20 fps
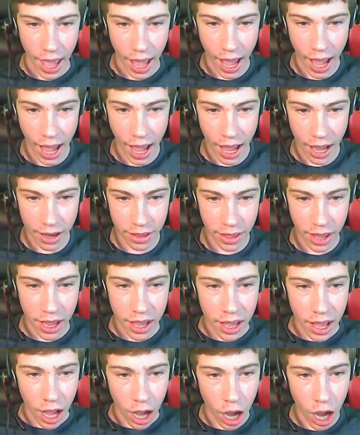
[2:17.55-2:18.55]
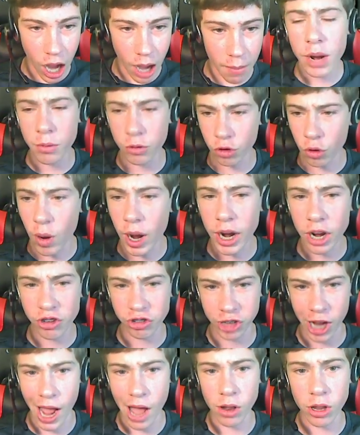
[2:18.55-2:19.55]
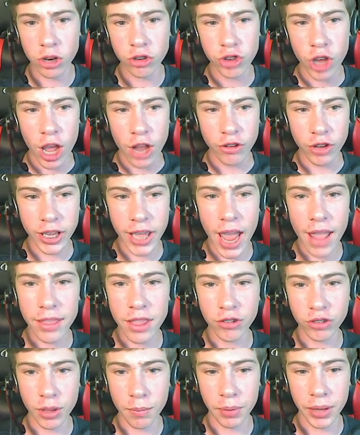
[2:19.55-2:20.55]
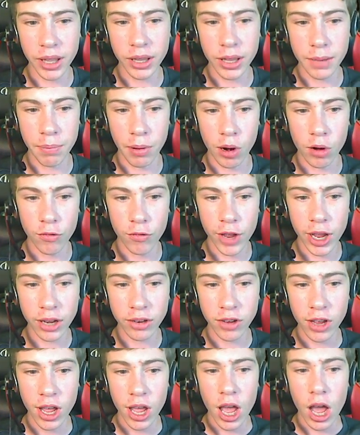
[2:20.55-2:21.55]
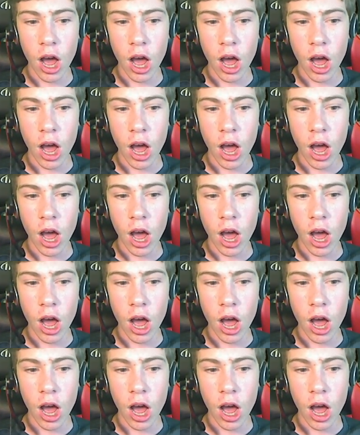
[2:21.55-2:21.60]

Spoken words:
And, it was quite a challenge to get this completely perfect.